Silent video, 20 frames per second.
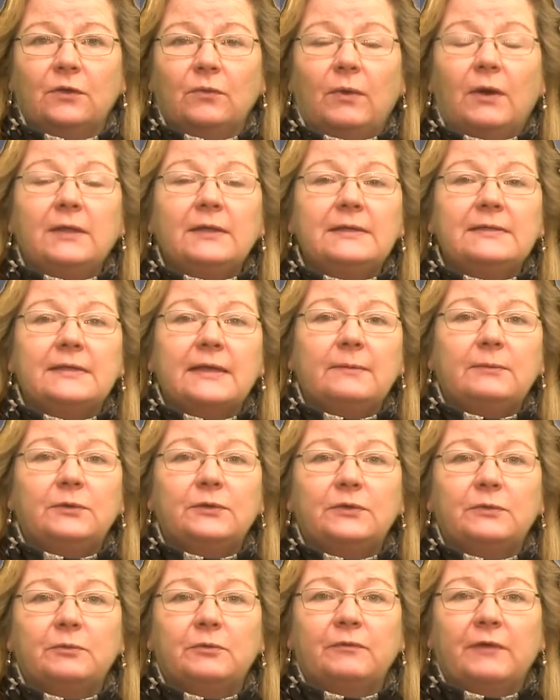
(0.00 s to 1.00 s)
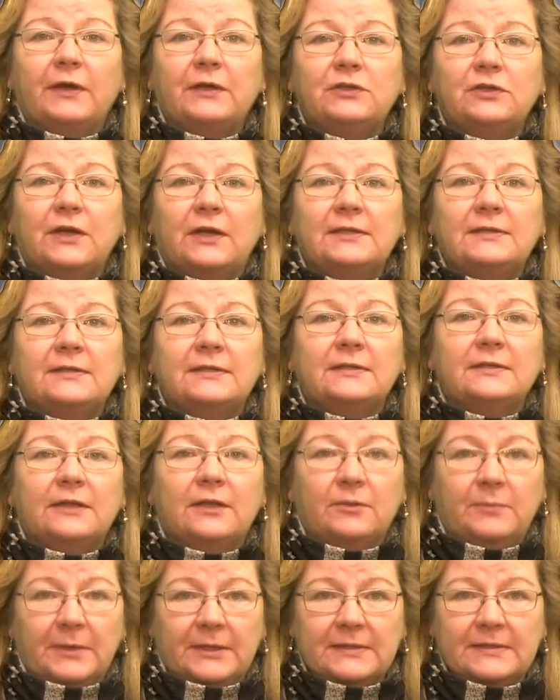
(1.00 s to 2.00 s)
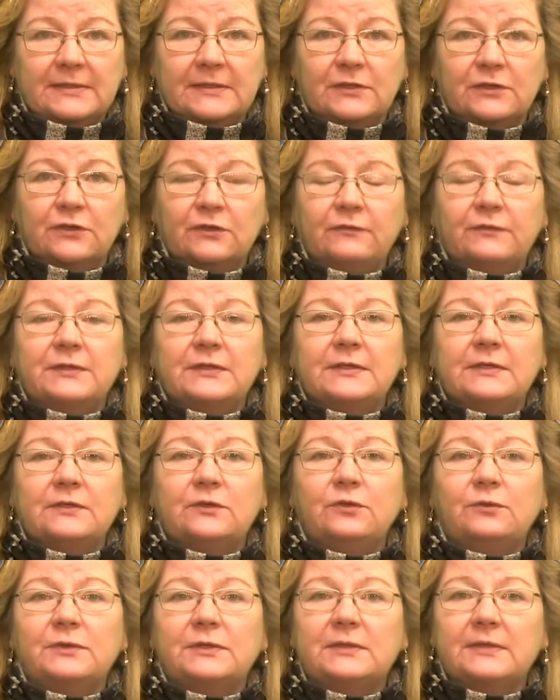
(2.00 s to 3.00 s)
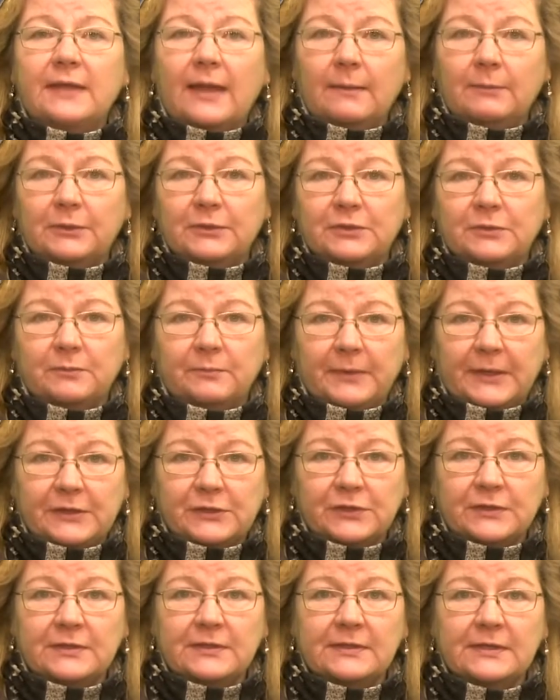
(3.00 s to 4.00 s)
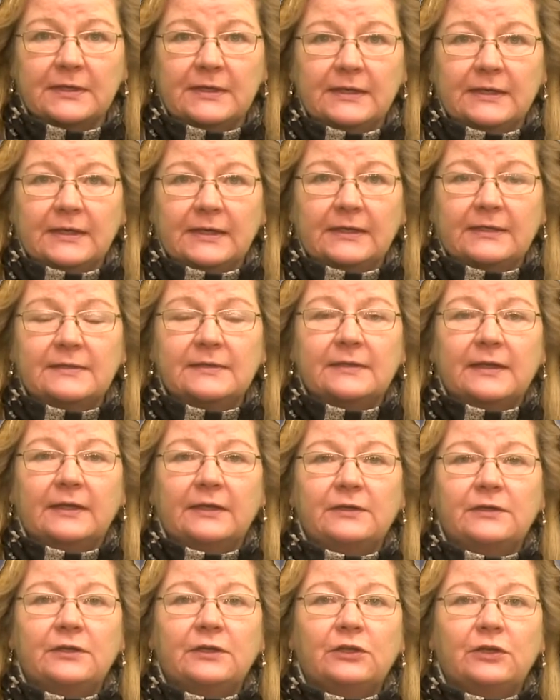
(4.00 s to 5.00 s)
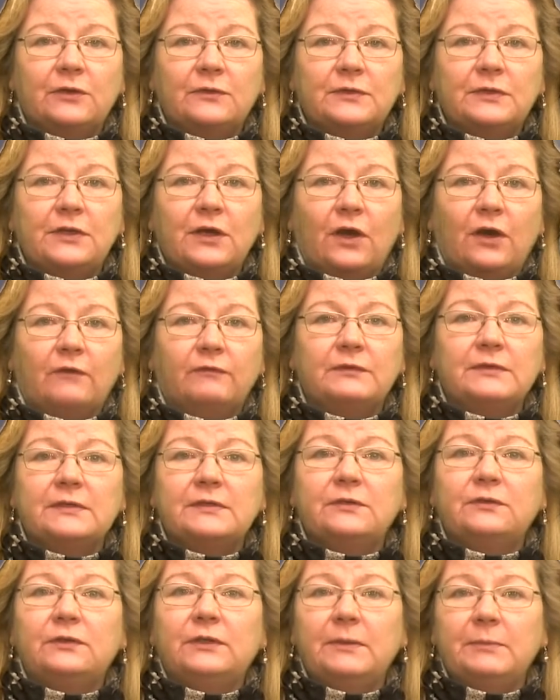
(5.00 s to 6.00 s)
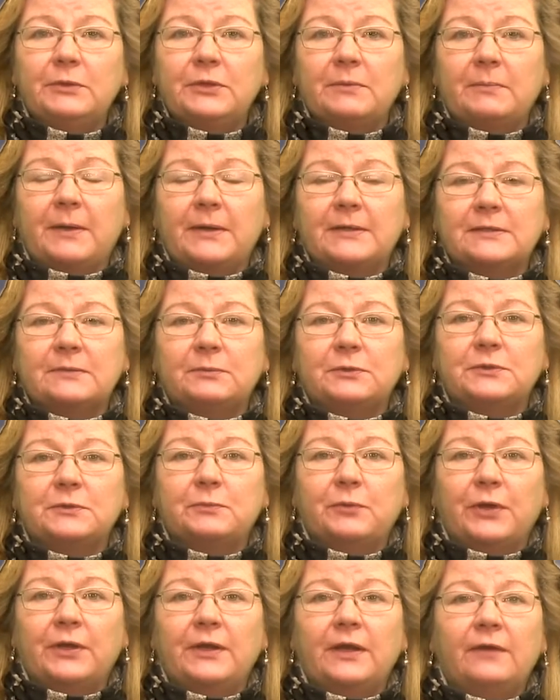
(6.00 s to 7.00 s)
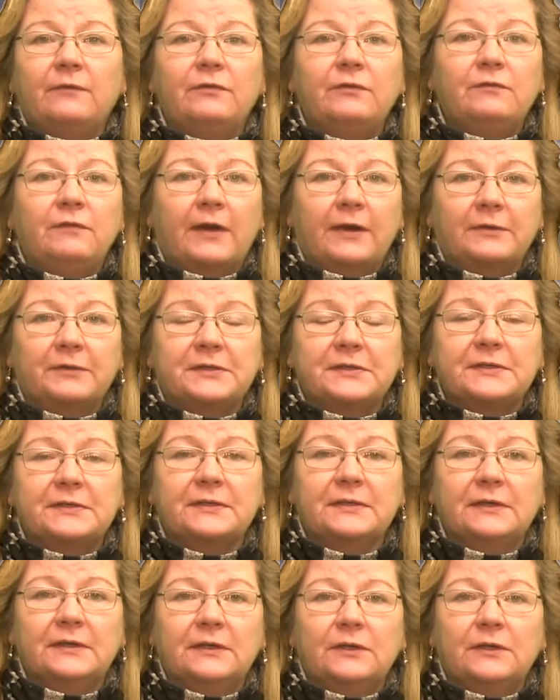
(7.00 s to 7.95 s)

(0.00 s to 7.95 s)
While he's able to provide shots and telemedicine services to established patients, he decided to close the office to limit the possible spread of the virus.